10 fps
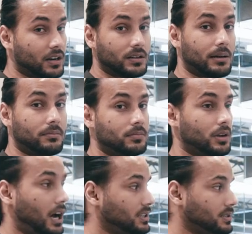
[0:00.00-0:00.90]
of them,
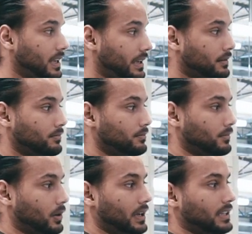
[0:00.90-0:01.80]
not just like,
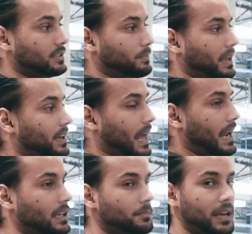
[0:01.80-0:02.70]
okay, just make a
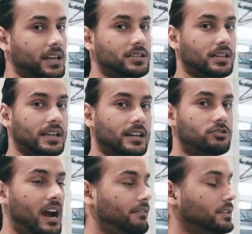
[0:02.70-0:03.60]
landing page and get
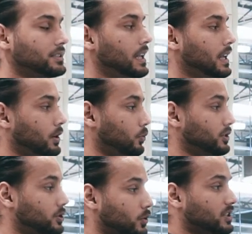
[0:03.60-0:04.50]
drivers. We
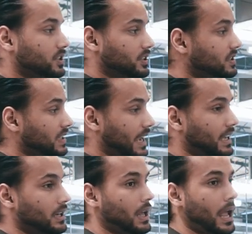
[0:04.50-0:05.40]
switched the
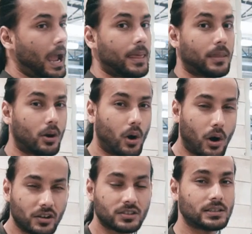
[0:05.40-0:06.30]
site, and then
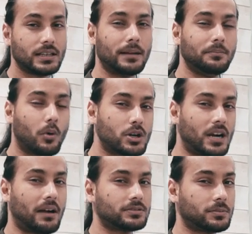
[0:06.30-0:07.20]
all of a sudden they had more
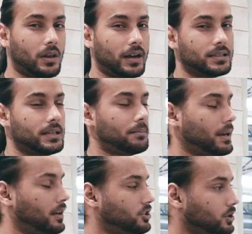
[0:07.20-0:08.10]
drivers applying to them.
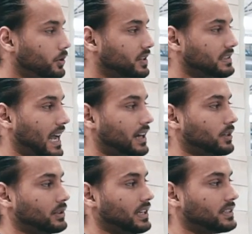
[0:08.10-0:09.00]
And I'll show you
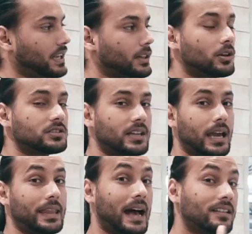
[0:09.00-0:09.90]
exactly what that site looks like.
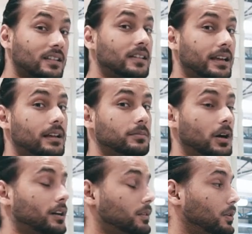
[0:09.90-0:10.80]
And that's the site that I'm
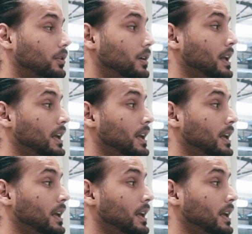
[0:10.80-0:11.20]
talking about,